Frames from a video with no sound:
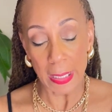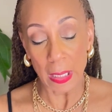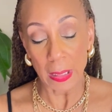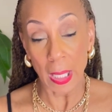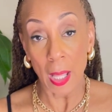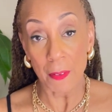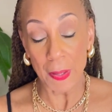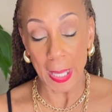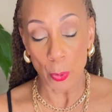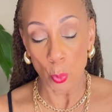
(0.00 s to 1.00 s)
love
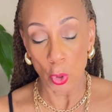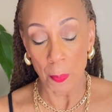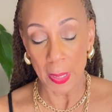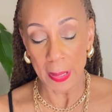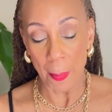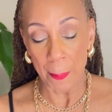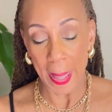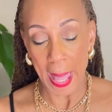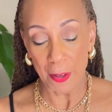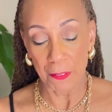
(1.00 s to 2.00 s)
a woman back